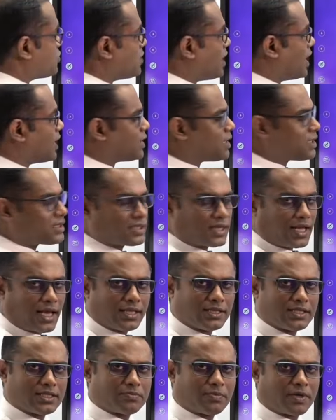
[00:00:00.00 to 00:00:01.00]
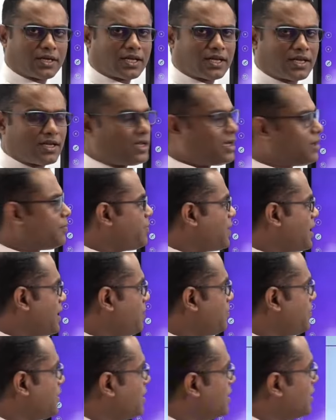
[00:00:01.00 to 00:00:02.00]
you should understand this particular
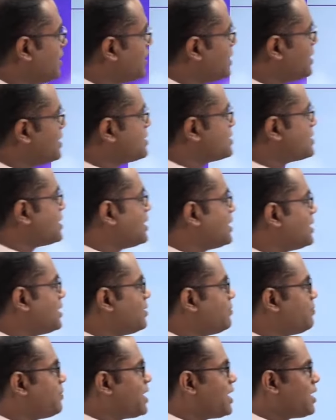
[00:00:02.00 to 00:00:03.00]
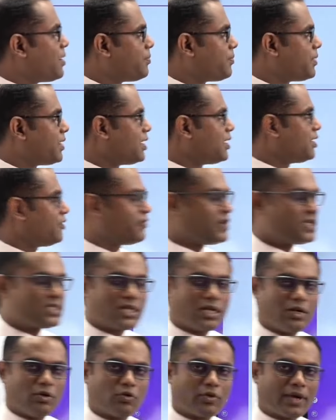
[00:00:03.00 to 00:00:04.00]
paper is a paper
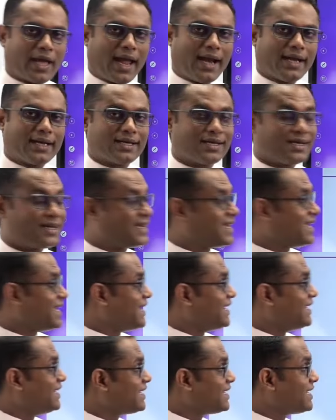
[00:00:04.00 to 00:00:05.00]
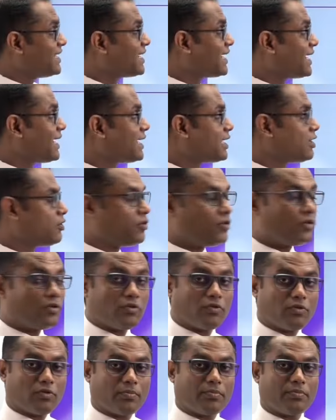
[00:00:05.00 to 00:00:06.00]
which look at
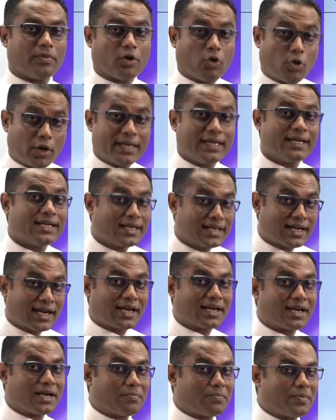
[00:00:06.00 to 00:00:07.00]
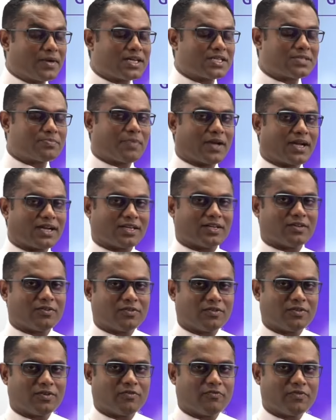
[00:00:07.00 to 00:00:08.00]
integrative or integrated
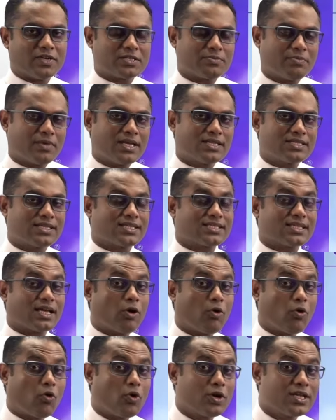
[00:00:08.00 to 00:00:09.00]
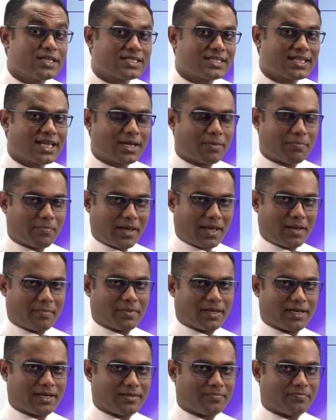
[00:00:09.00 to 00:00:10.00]
perspective, which means it's a holistic
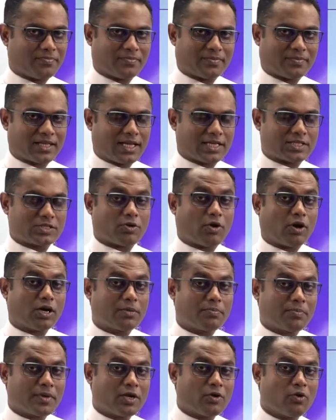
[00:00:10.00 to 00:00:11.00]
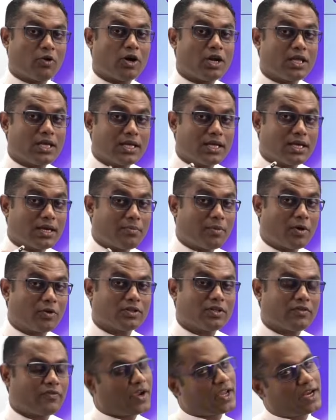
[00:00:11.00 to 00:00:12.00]
paper. It's not purely
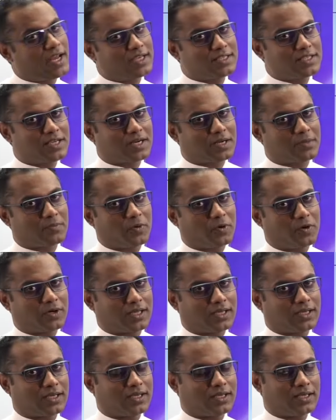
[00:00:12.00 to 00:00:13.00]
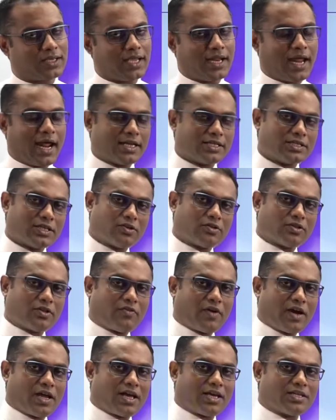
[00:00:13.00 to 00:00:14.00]
about the financial reporting. In addition to
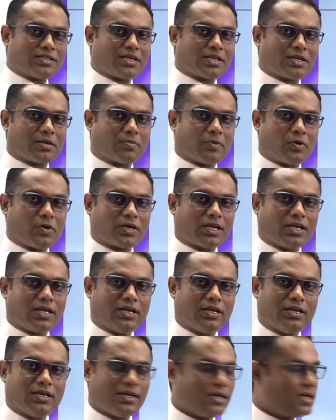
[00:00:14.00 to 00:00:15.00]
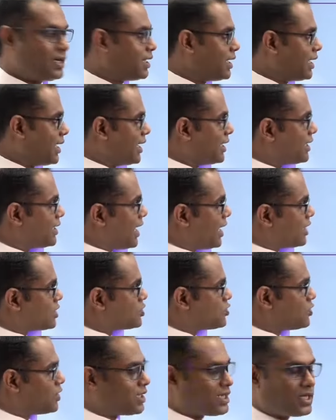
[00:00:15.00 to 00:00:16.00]
the financial reporting,
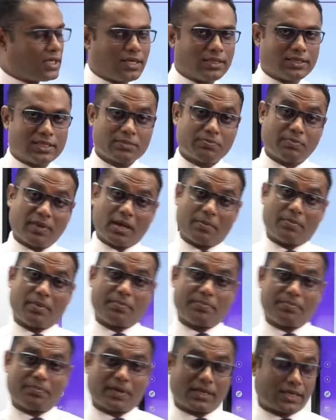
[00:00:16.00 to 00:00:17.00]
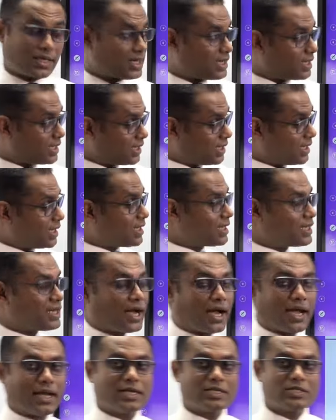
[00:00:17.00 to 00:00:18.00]
this paper particularly
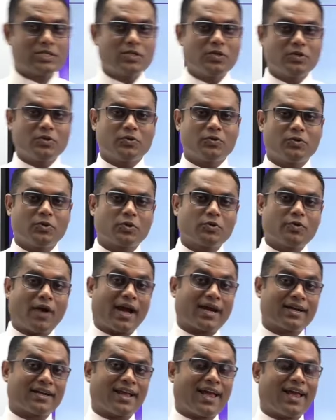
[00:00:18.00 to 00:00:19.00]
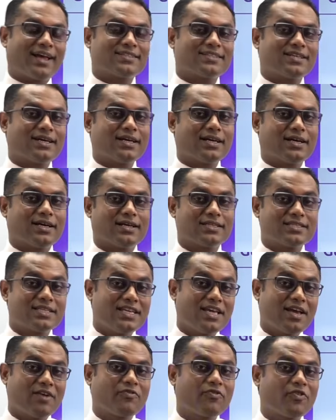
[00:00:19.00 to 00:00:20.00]
guides you to act as a
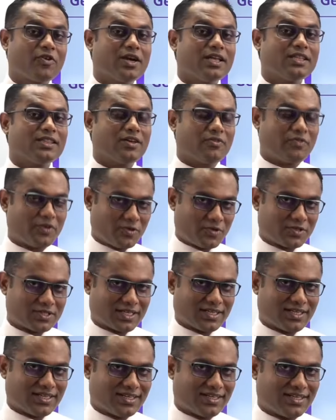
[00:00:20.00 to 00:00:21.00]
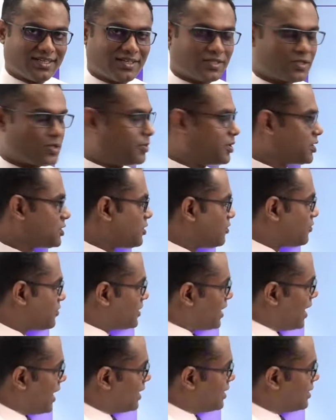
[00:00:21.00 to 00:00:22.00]
CFO in the future. So because
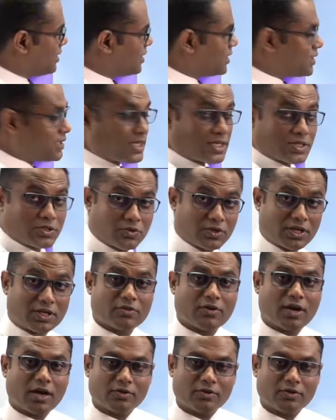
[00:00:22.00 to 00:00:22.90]
of that, yes, you need